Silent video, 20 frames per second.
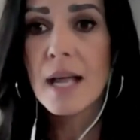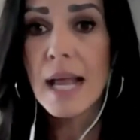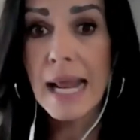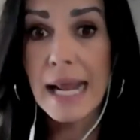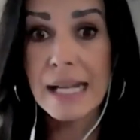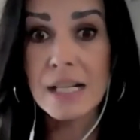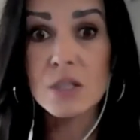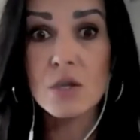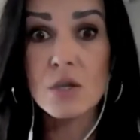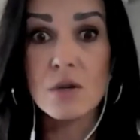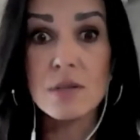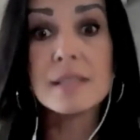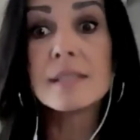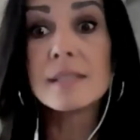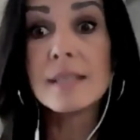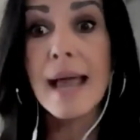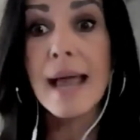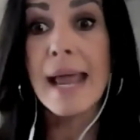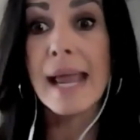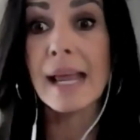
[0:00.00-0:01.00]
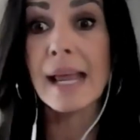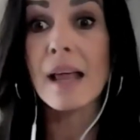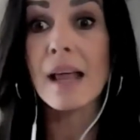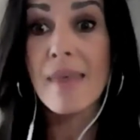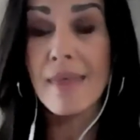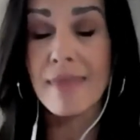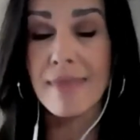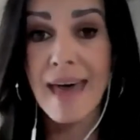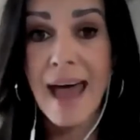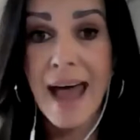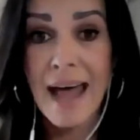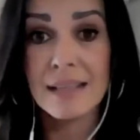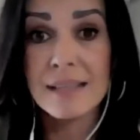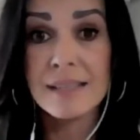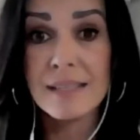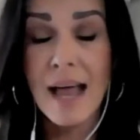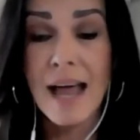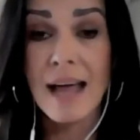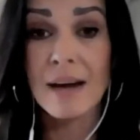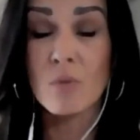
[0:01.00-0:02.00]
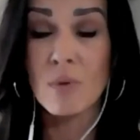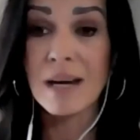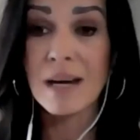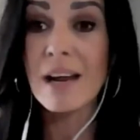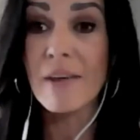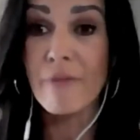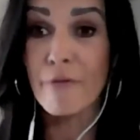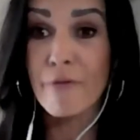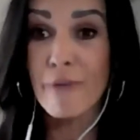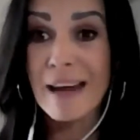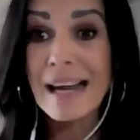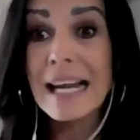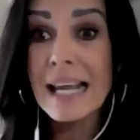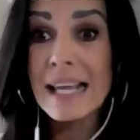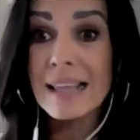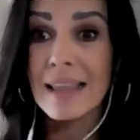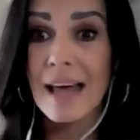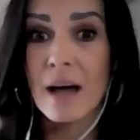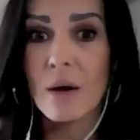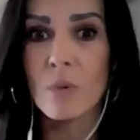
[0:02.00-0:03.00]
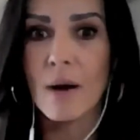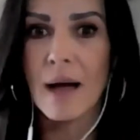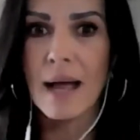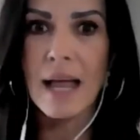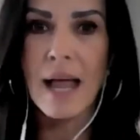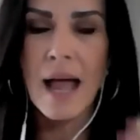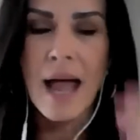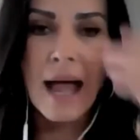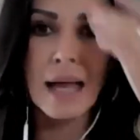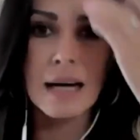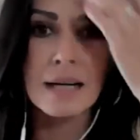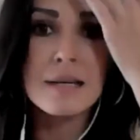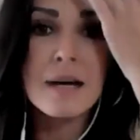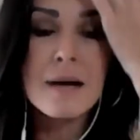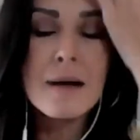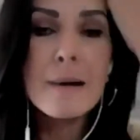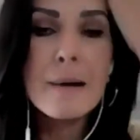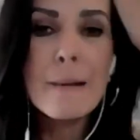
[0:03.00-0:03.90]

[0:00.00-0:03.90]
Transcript: into saying that and really feeling that way. And